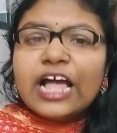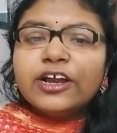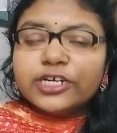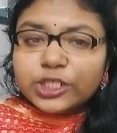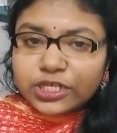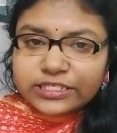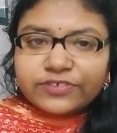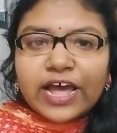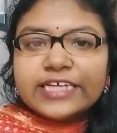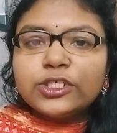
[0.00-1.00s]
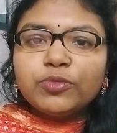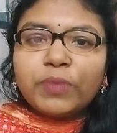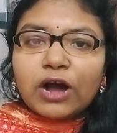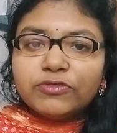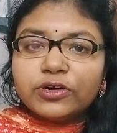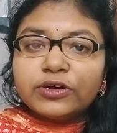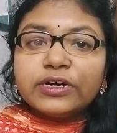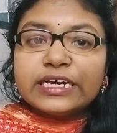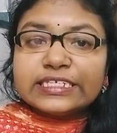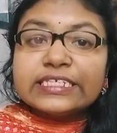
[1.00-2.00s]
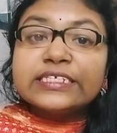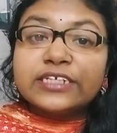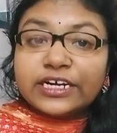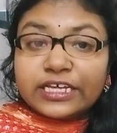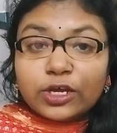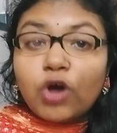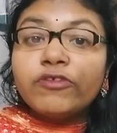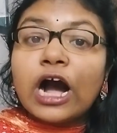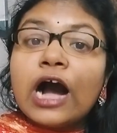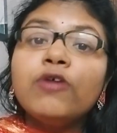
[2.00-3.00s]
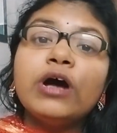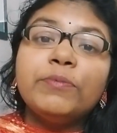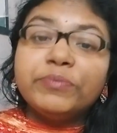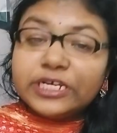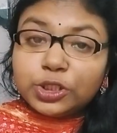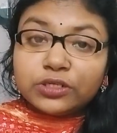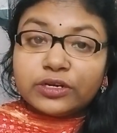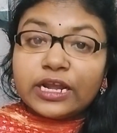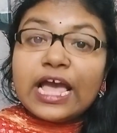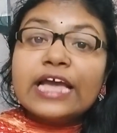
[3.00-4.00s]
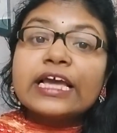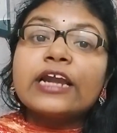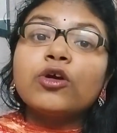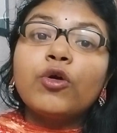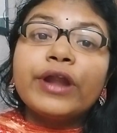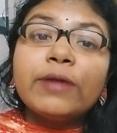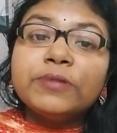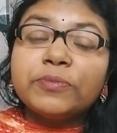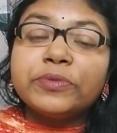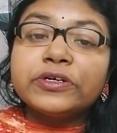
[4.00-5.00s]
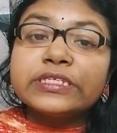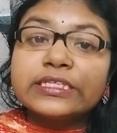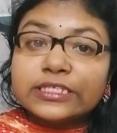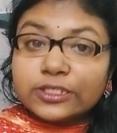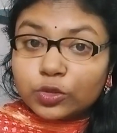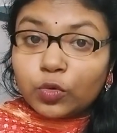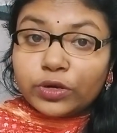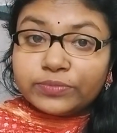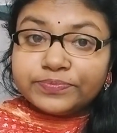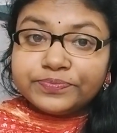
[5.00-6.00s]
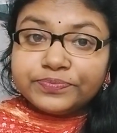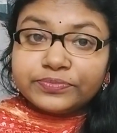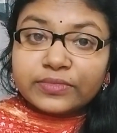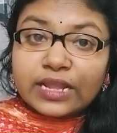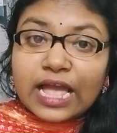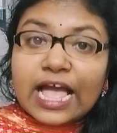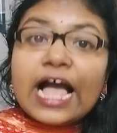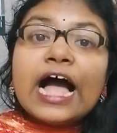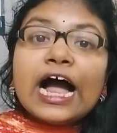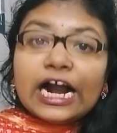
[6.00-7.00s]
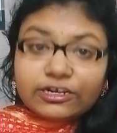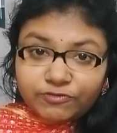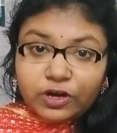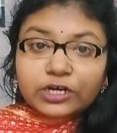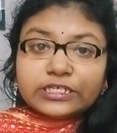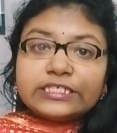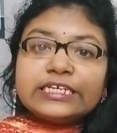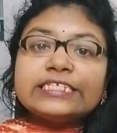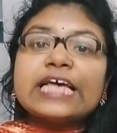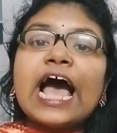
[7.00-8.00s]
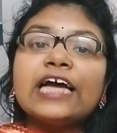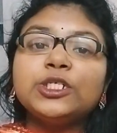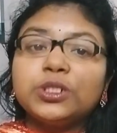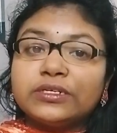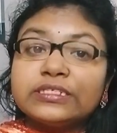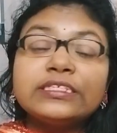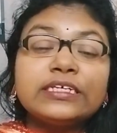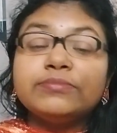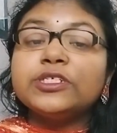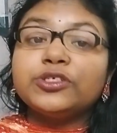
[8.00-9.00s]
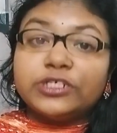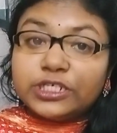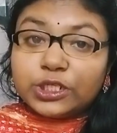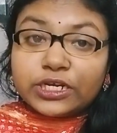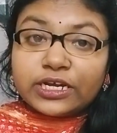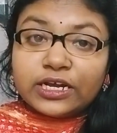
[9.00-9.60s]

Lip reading: Richard's rise to power is a study of how ambition can corrupt a person's soul. At first, his actions seem strategic.